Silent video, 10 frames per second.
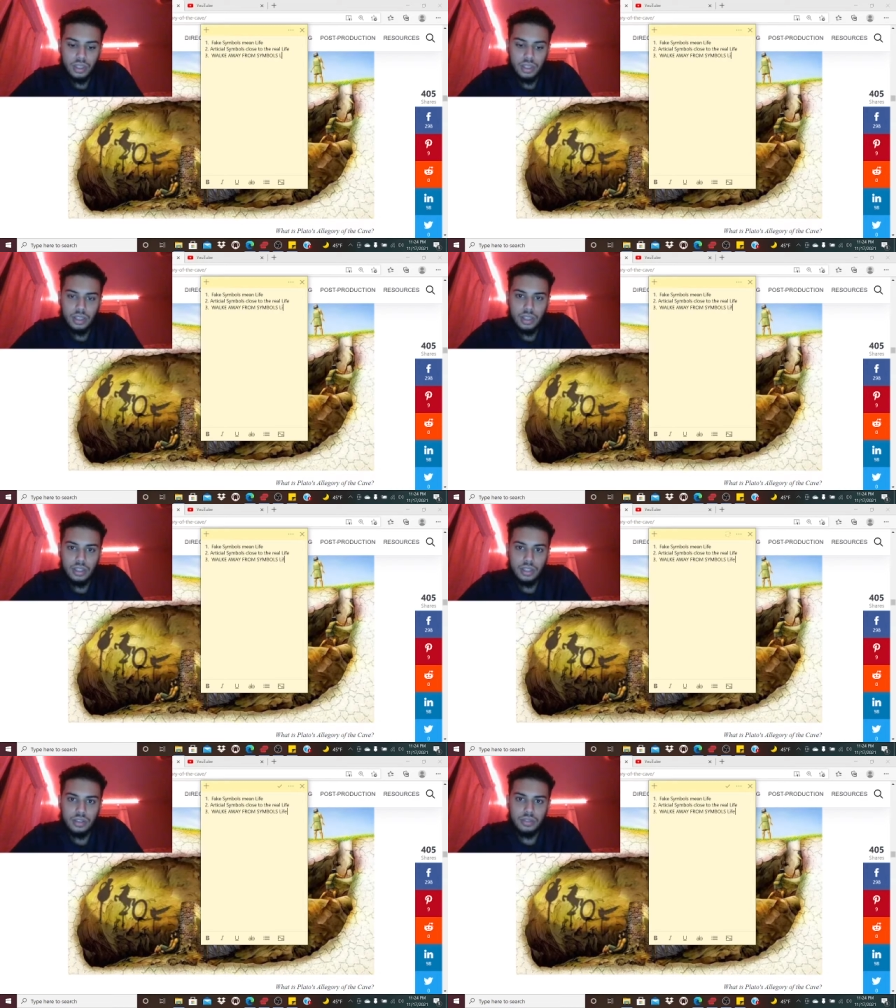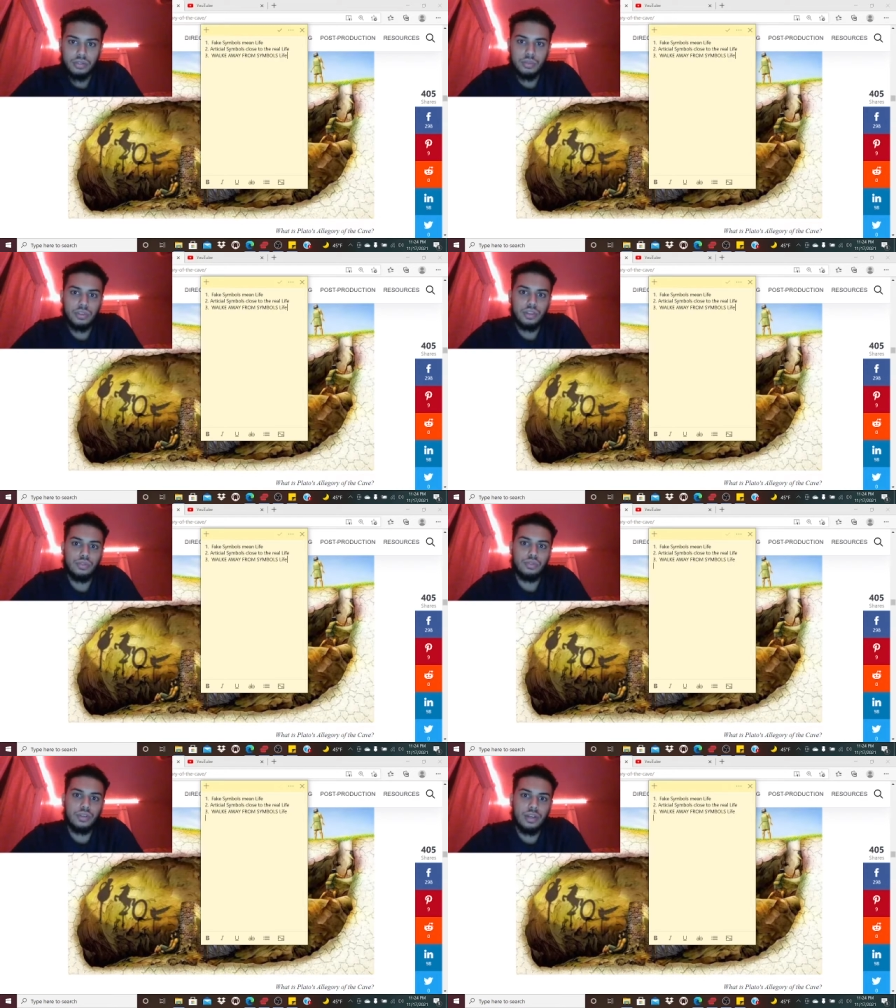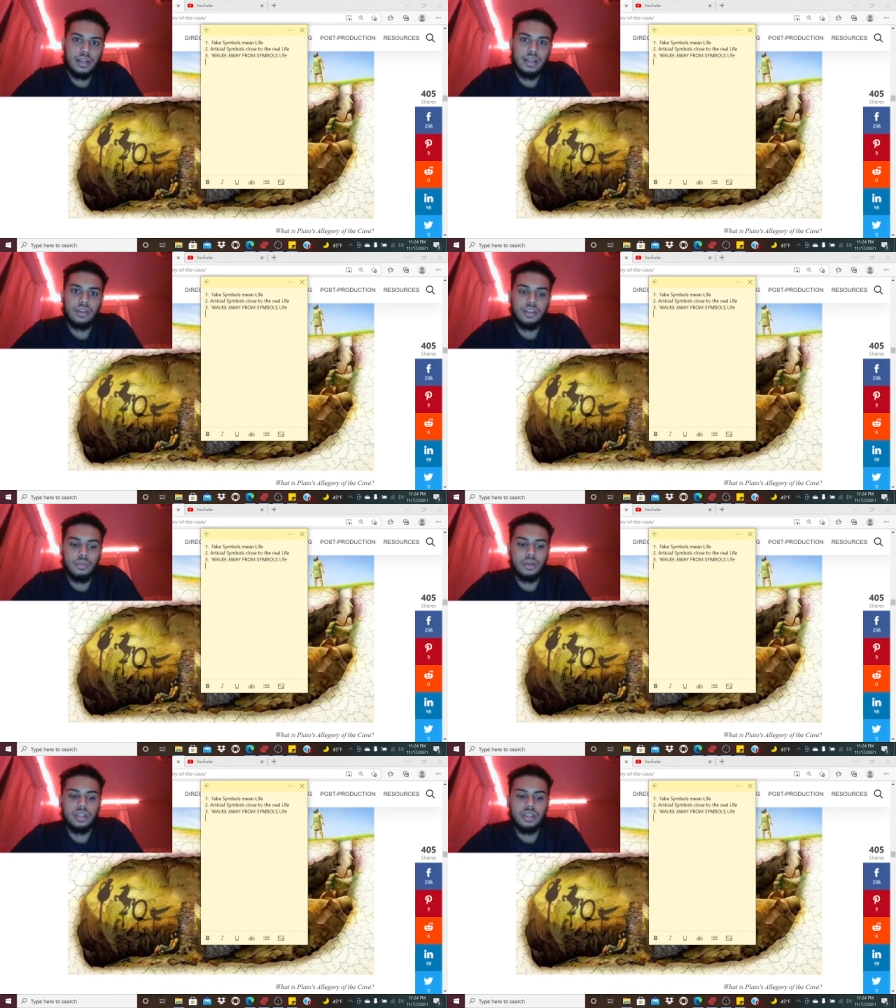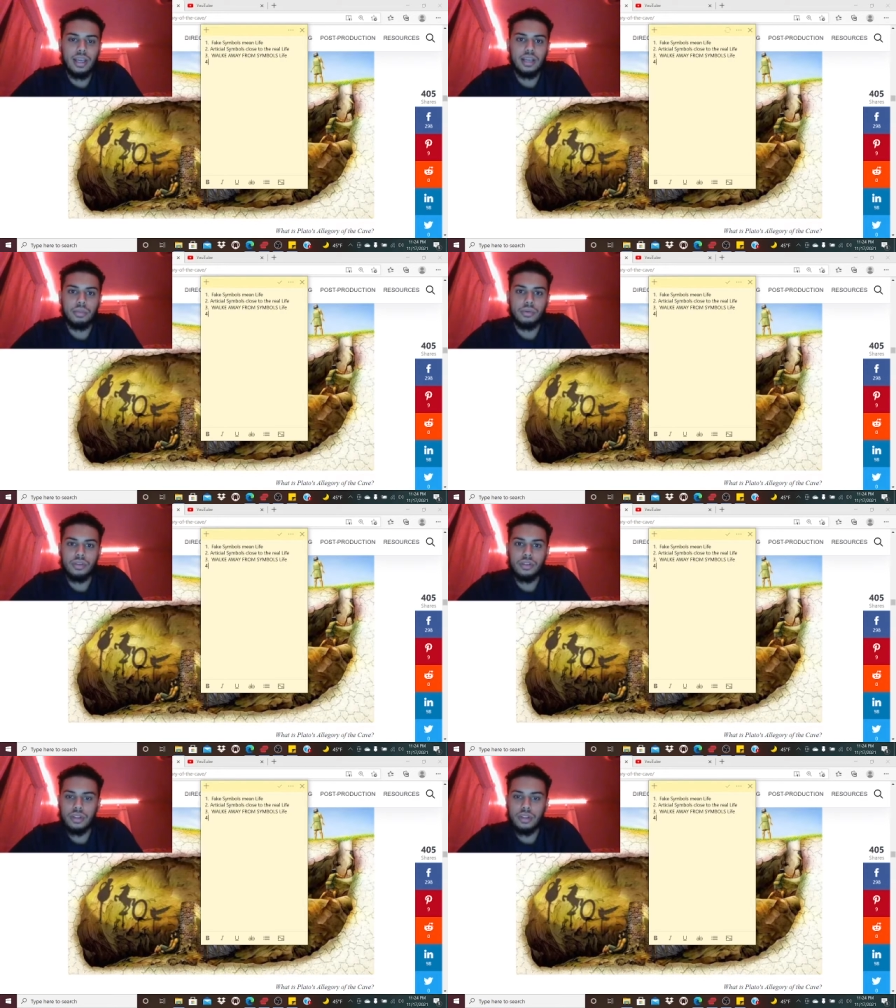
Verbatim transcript: and from for right now they're making that a part.